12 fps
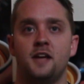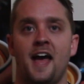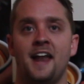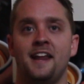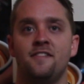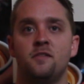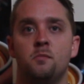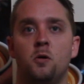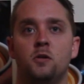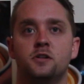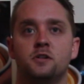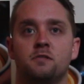Add even
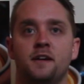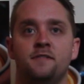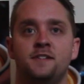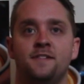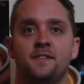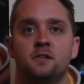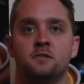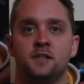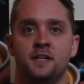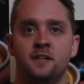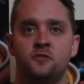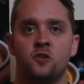more degree of
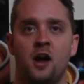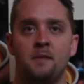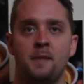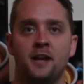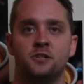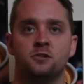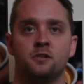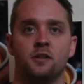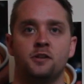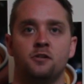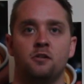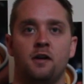difficulty, try and make sure
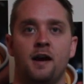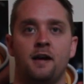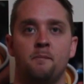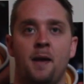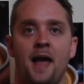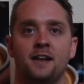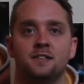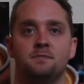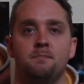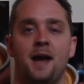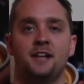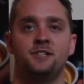that your
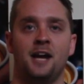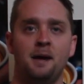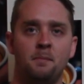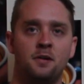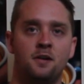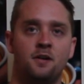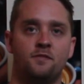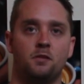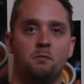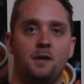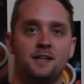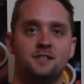patterns match up
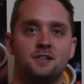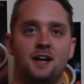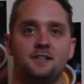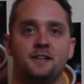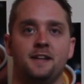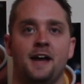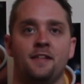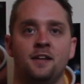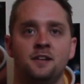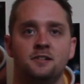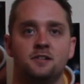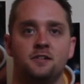from one side to the
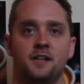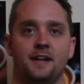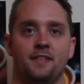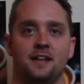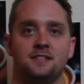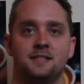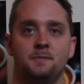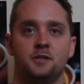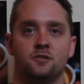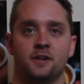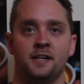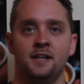other so you get that
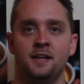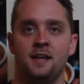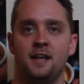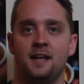symmetry.